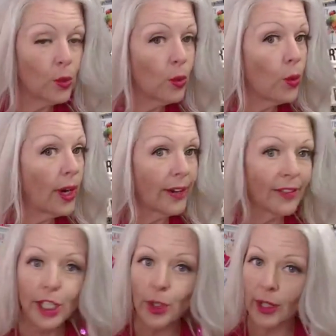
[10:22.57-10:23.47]

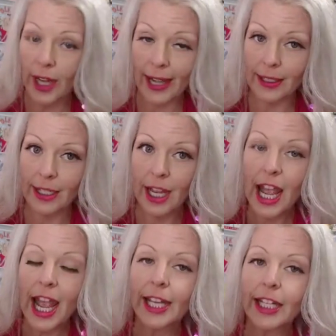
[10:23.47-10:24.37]
wherever you are at,
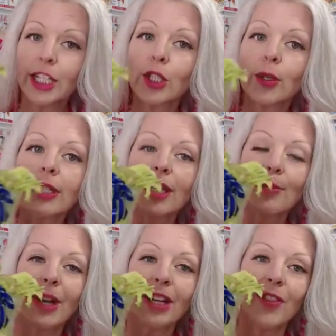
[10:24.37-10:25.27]
and increase the
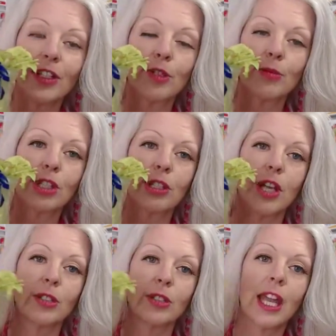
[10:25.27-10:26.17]
amount of vegetables
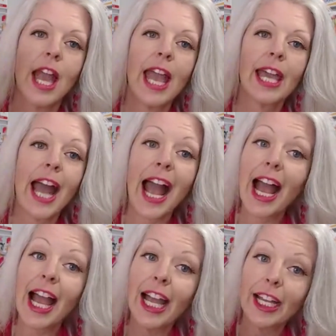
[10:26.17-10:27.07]
slowly. And
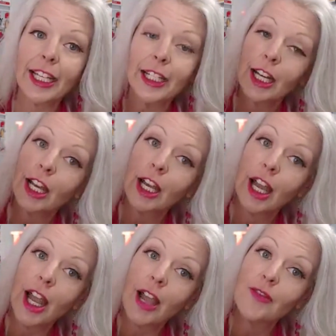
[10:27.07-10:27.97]
I
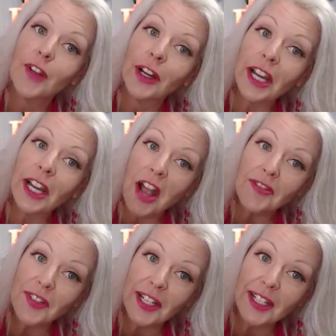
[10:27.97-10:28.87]
am very
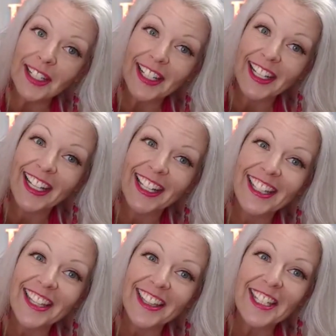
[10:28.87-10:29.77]
confident
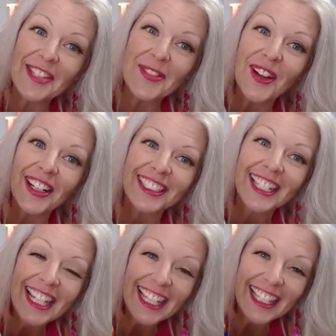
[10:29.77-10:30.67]
that this is
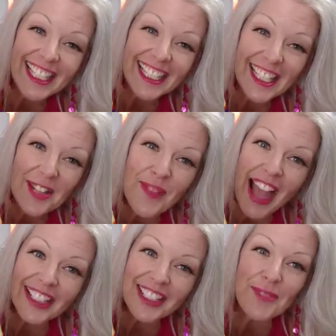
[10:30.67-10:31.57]
a
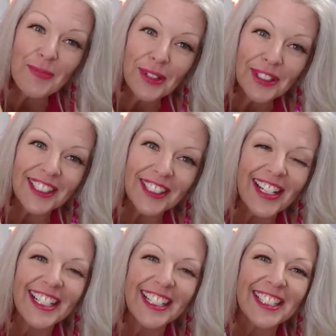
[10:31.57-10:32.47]
magic bullet
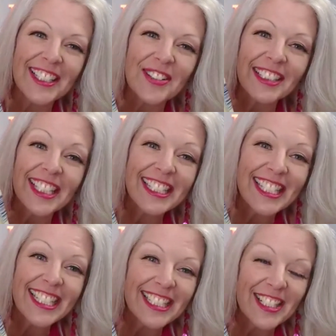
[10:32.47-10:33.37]
right here. So
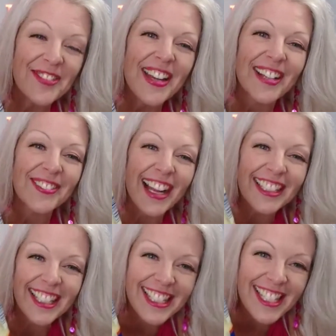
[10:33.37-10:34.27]
listen to me.
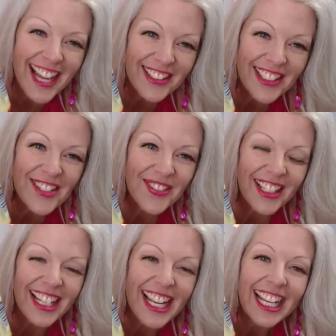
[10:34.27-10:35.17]
Write this down
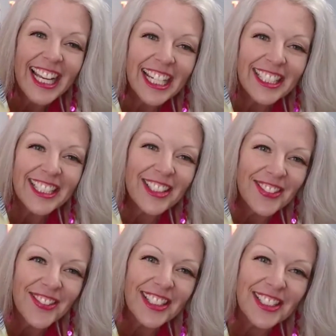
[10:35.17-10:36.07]
somewhere. Eat
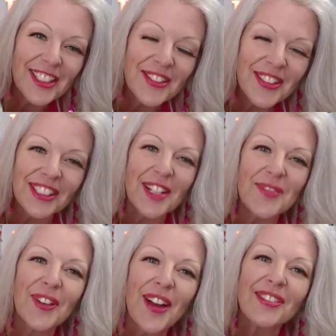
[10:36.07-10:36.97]
your vegetables. I
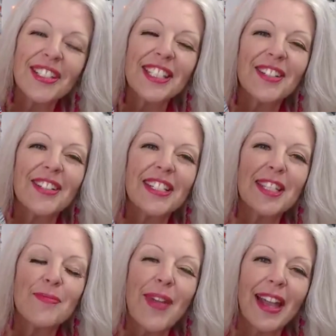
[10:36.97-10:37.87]
promise you it is the